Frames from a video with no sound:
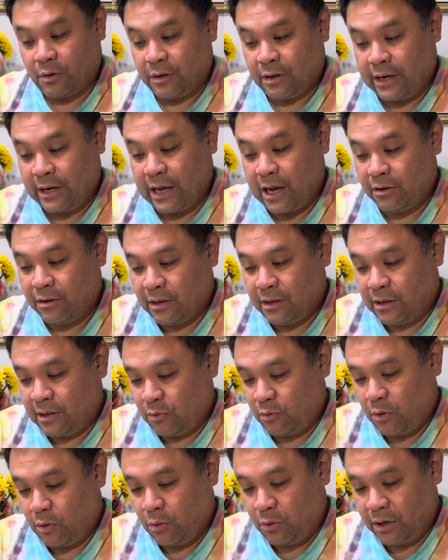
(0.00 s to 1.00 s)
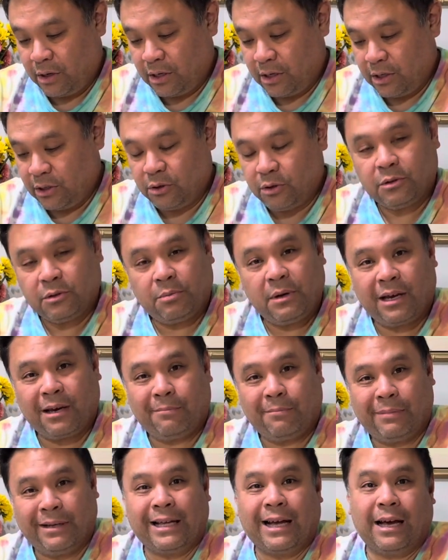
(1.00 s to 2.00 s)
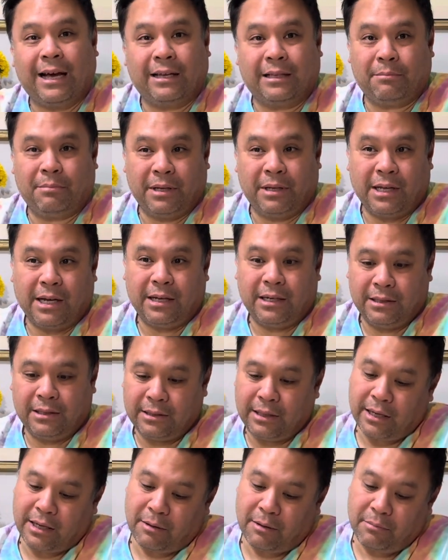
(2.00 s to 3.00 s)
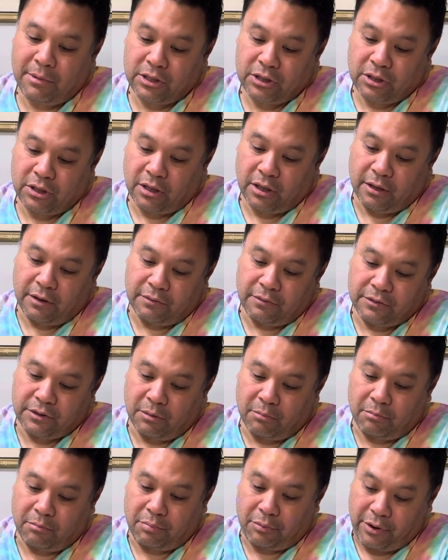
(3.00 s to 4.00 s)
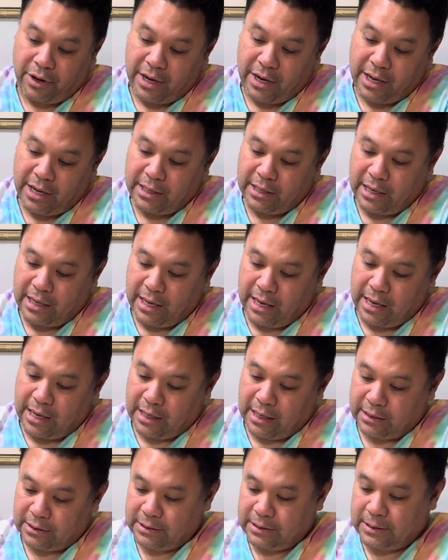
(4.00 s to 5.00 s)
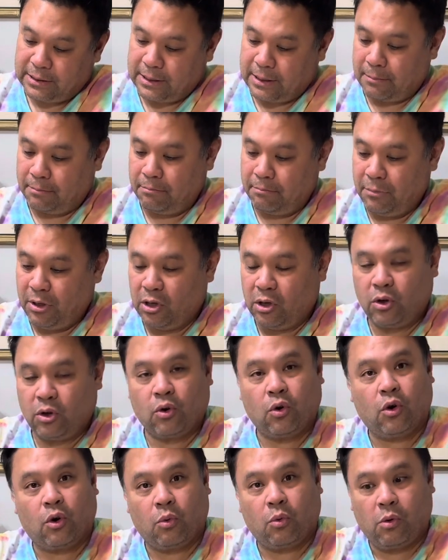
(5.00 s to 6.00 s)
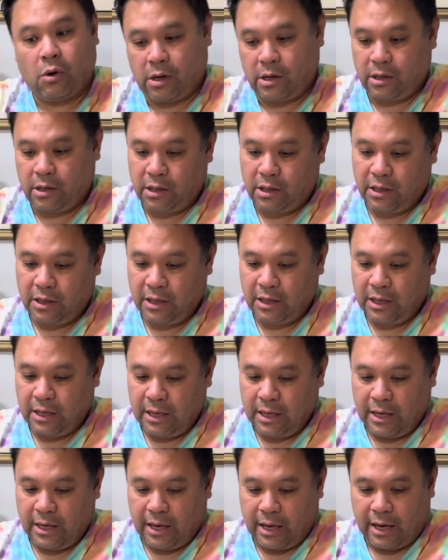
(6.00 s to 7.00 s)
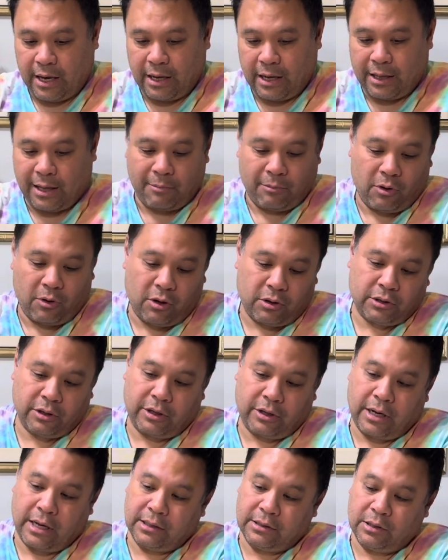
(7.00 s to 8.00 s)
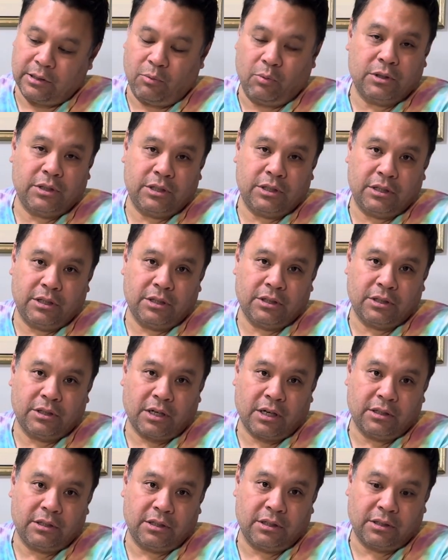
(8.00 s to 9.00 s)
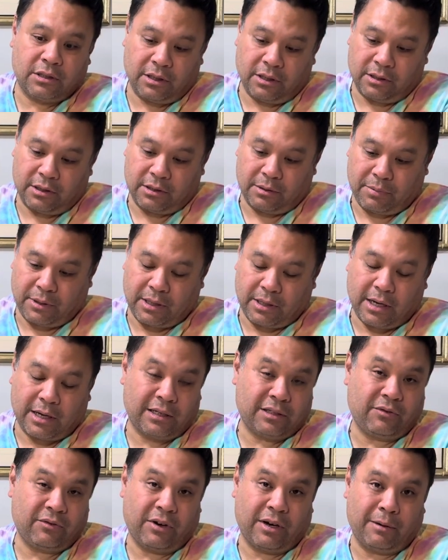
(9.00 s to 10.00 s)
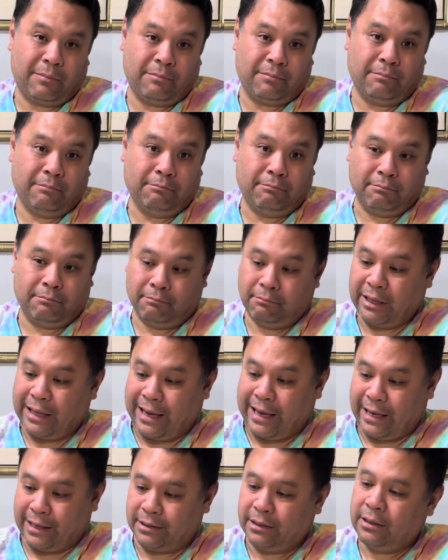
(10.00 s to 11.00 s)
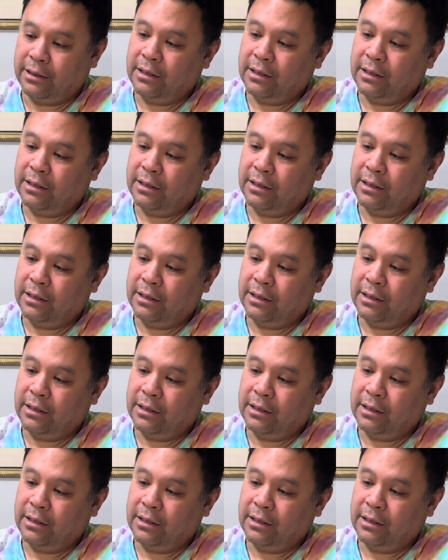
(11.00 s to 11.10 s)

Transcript: Now what we're going to do is make a panade. A panade is like a mixture of some bread and some milk or water. And I'm also going to add some Worcestershire sauce, just because a panade is very bland.